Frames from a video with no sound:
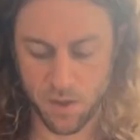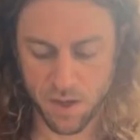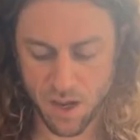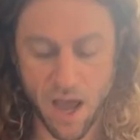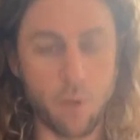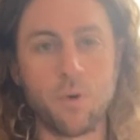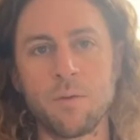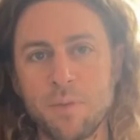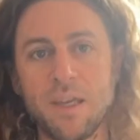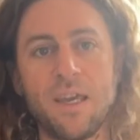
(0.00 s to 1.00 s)
I
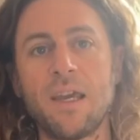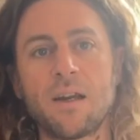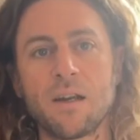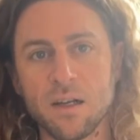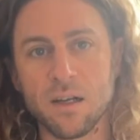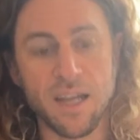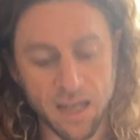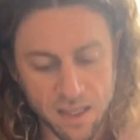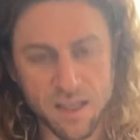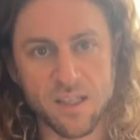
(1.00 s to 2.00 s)
wouldn't be here
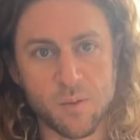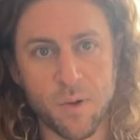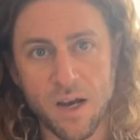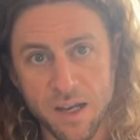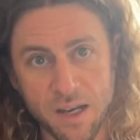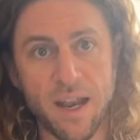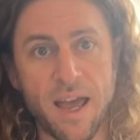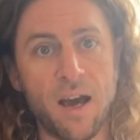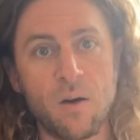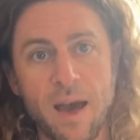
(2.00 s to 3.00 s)
in this spot
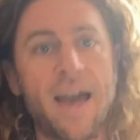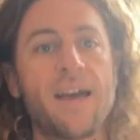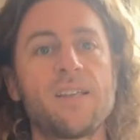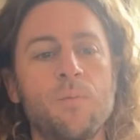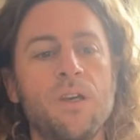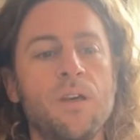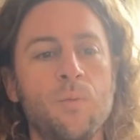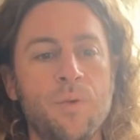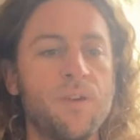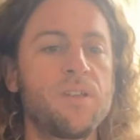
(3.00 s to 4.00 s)
now as me
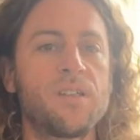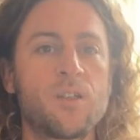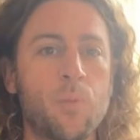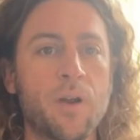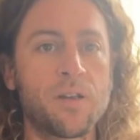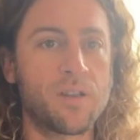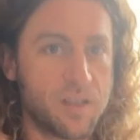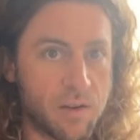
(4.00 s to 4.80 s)
with these experiences and